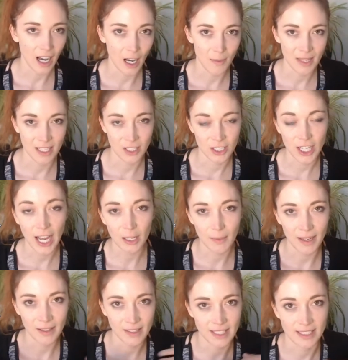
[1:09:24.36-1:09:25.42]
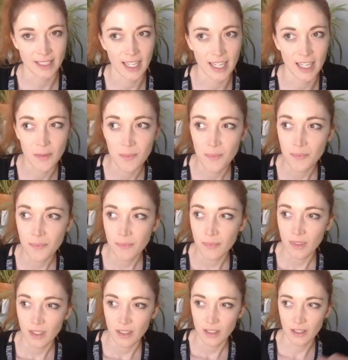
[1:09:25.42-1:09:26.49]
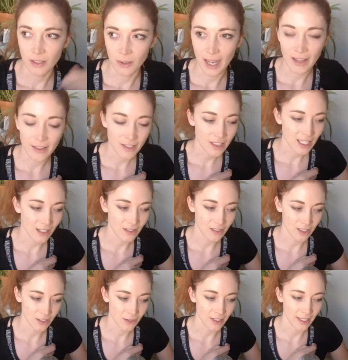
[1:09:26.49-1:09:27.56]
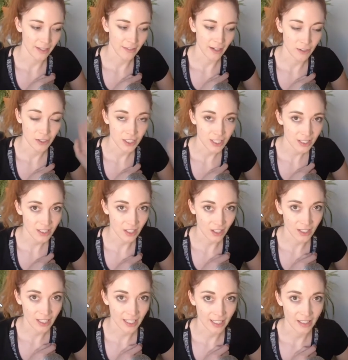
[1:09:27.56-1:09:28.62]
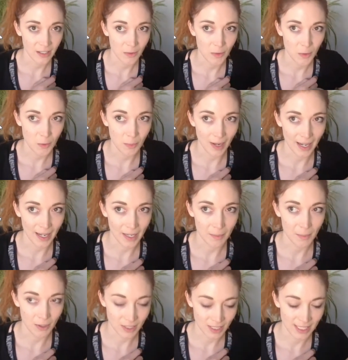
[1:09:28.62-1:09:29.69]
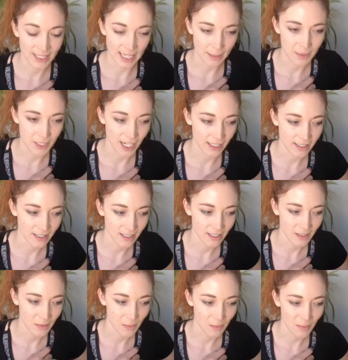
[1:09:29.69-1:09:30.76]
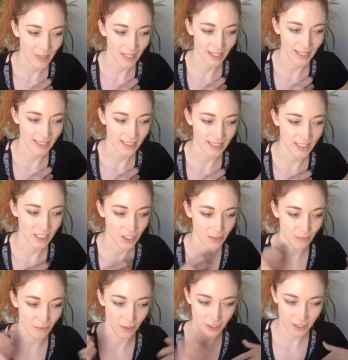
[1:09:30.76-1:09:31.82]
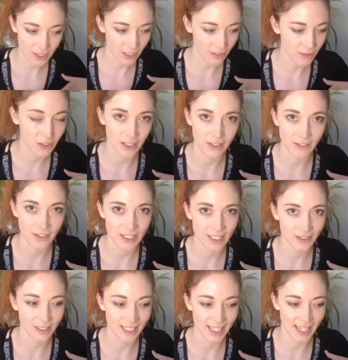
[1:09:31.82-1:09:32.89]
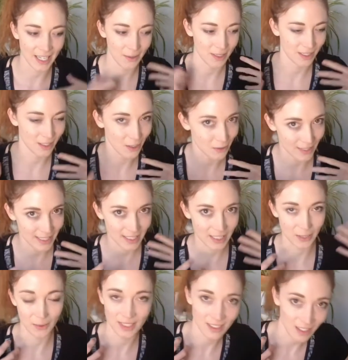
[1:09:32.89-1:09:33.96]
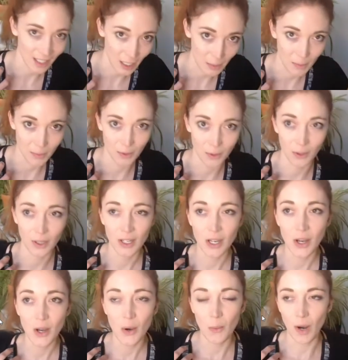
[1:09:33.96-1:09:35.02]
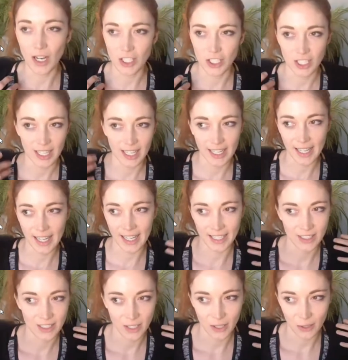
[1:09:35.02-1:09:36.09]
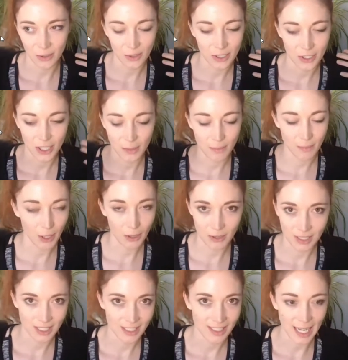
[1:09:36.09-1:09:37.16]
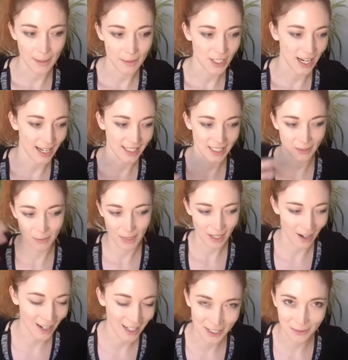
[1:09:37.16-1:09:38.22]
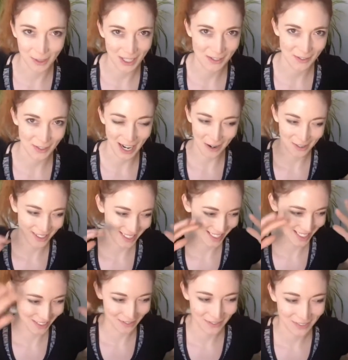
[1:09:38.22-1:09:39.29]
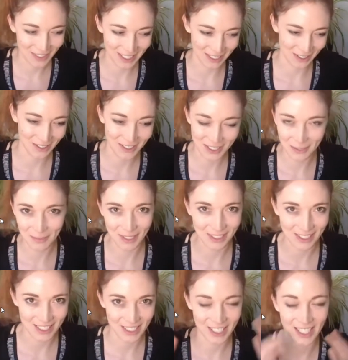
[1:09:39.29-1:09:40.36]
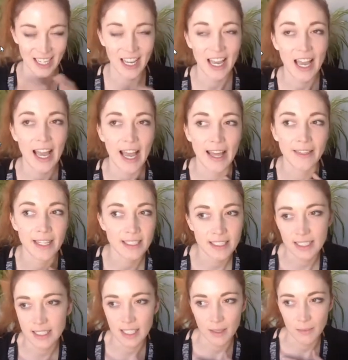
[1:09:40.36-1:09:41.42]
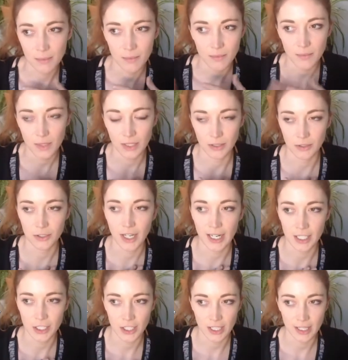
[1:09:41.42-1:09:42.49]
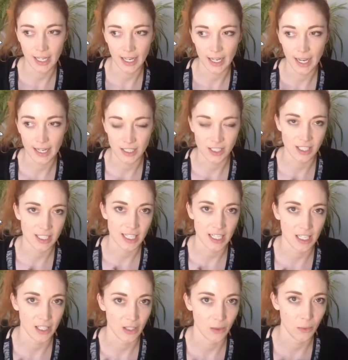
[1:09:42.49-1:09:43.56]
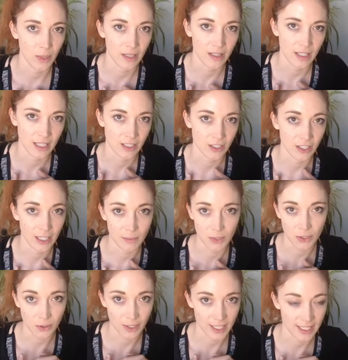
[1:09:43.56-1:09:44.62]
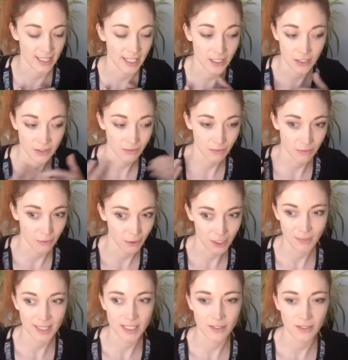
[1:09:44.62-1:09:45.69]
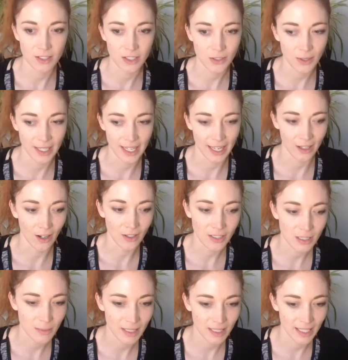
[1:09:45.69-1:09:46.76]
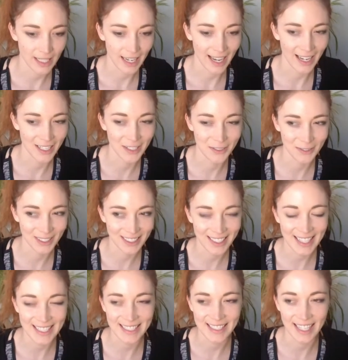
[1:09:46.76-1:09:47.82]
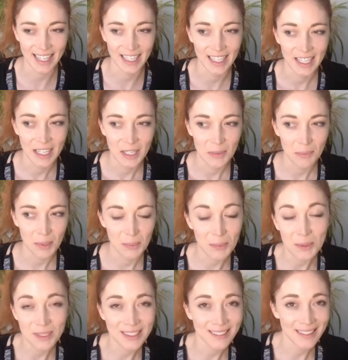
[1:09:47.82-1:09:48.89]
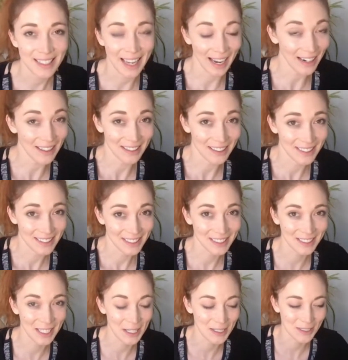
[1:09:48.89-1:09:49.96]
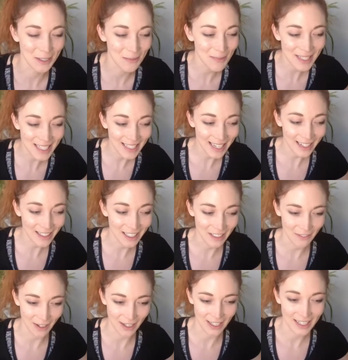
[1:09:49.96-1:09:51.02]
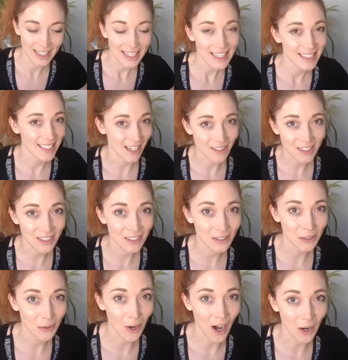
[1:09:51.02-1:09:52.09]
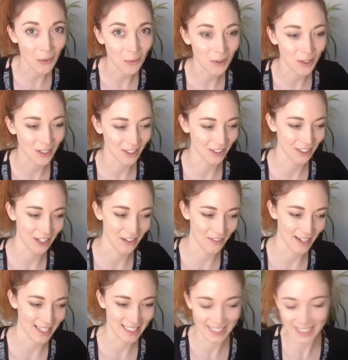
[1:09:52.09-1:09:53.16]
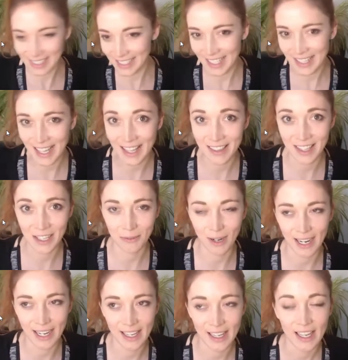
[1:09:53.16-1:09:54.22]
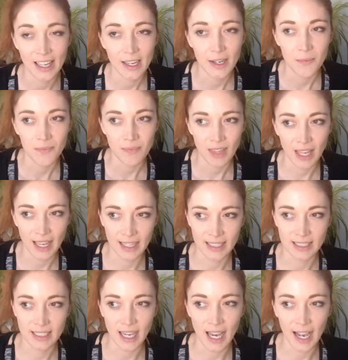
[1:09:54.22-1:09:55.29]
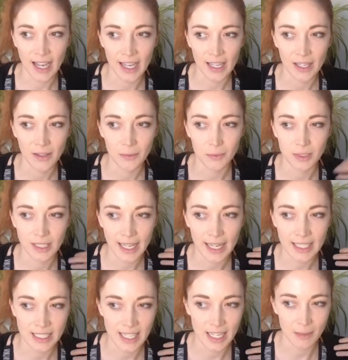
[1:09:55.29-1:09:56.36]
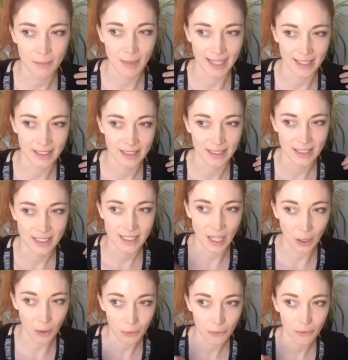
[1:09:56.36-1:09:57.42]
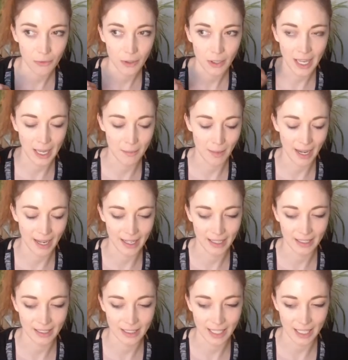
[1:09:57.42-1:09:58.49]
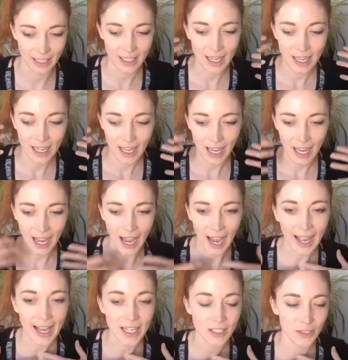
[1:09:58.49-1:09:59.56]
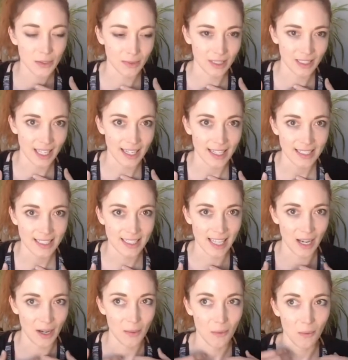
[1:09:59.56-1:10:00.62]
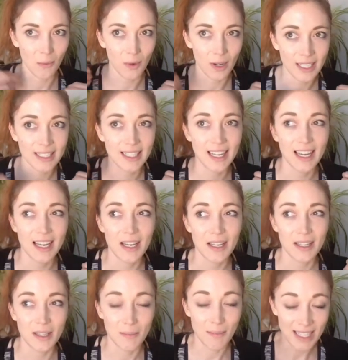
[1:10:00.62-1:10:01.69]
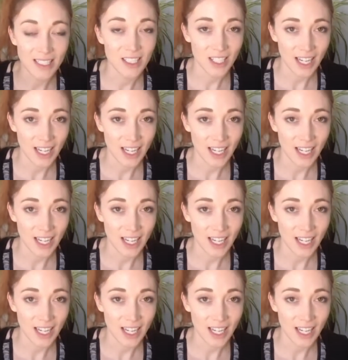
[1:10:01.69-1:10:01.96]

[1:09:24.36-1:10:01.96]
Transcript: in chat about this, that, Heather tells a story of how she started by posting Snapchats because she forced herself to do it every single day. It was low risk. There wasn't a lot of people watching it. And so she posted Snapchats. It would be gone in 24 hours if, it was super cringy. And that's the same, strategy that I started taking with Instagram stories. I just forced myself to do it. And ultimately I had to realize that people didn't care. Like nobody cared if I sounded a little awkward or if I didn't say that thing right. And I really had to take myself and I had to realize that what the message I